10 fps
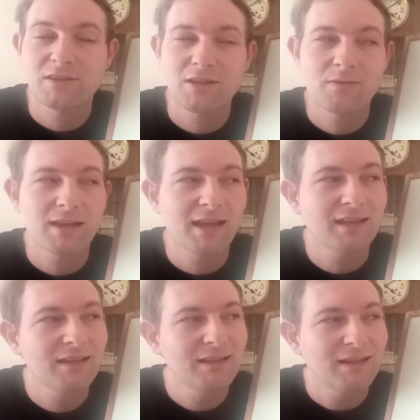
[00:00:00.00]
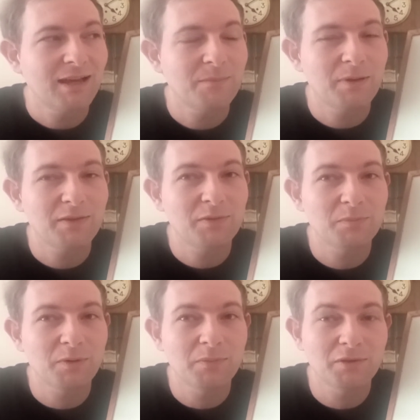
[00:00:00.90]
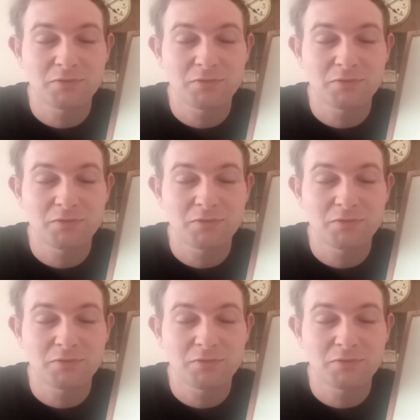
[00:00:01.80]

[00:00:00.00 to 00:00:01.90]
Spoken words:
in the UK, and bits and bobs.